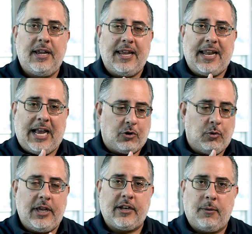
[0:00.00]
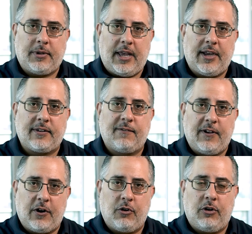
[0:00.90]
in actual income tax,
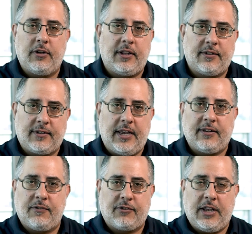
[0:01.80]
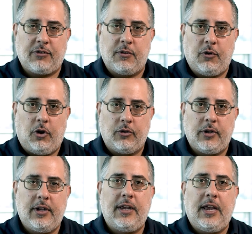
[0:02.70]
federal and states if states are
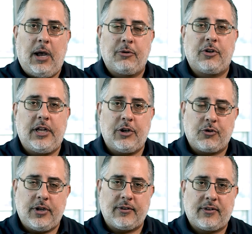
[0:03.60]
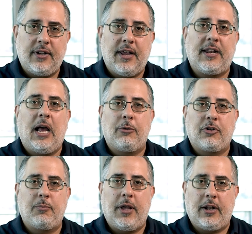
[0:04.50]
involved, how much in interest, and then how much
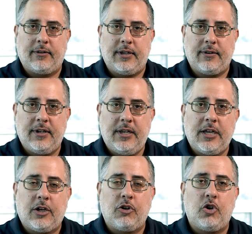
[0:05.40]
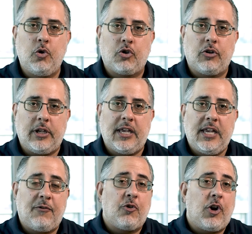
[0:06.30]
in penalties. Because usually,
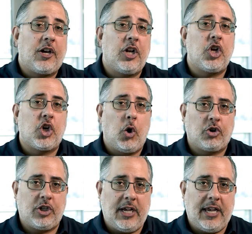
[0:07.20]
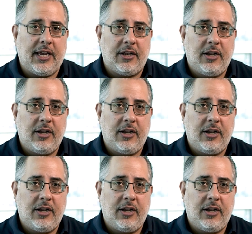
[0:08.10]
if you're not going to negotiate,